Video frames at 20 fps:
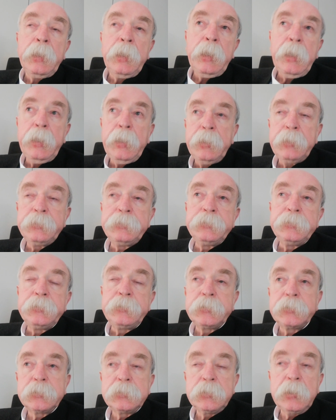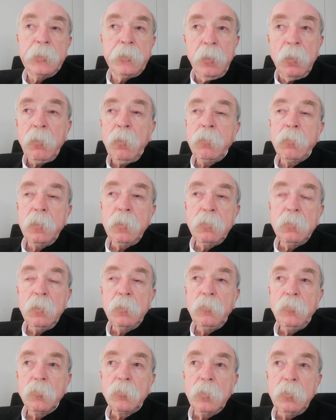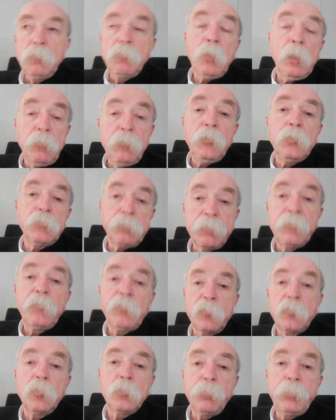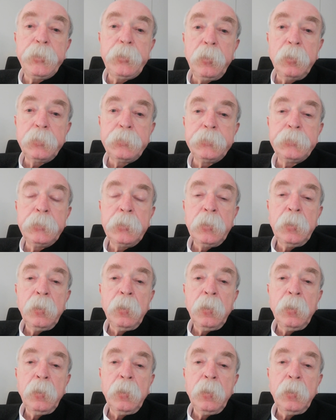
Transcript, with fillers: And another thing that you can, and you, this should be done